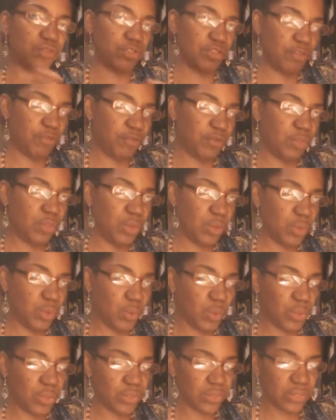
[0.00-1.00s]
are different than
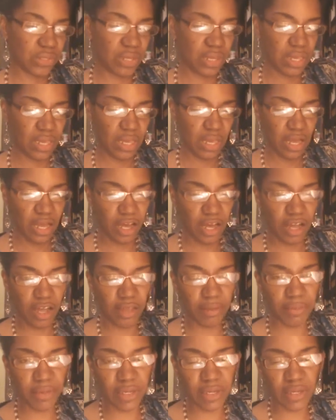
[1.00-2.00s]
yours.
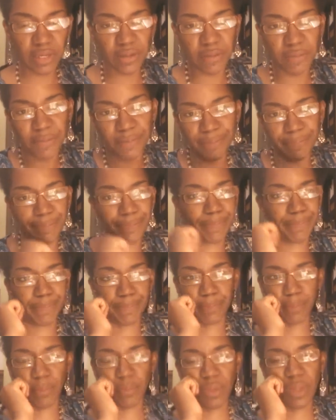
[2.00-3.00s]
I mean,
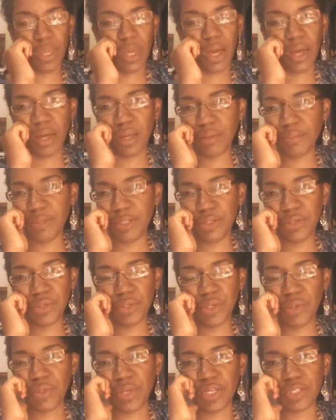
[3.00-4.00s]
yeah, I mean, you
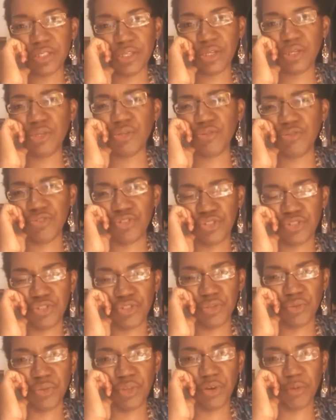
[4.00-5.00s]
know, that's a huge
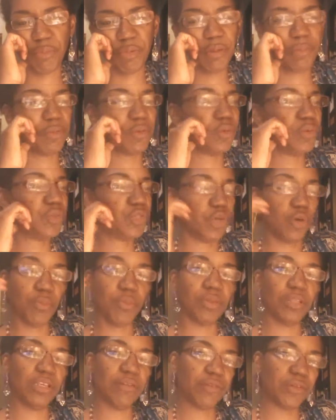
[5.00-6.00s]
issue. There are people who don't
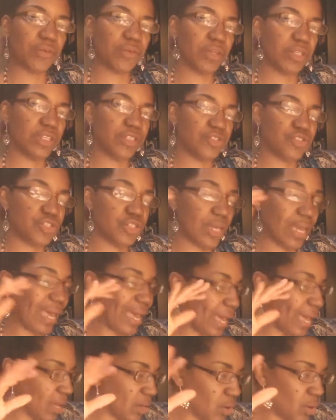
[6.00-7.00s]
believe in religion
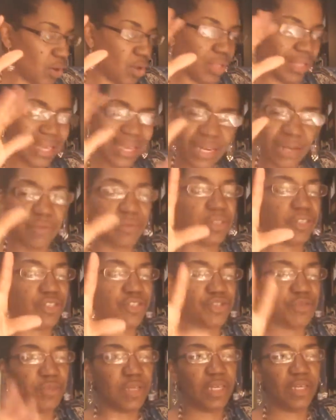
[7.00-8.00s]
at all, any
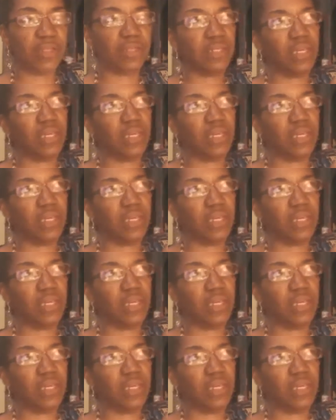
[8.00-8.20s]
religion, because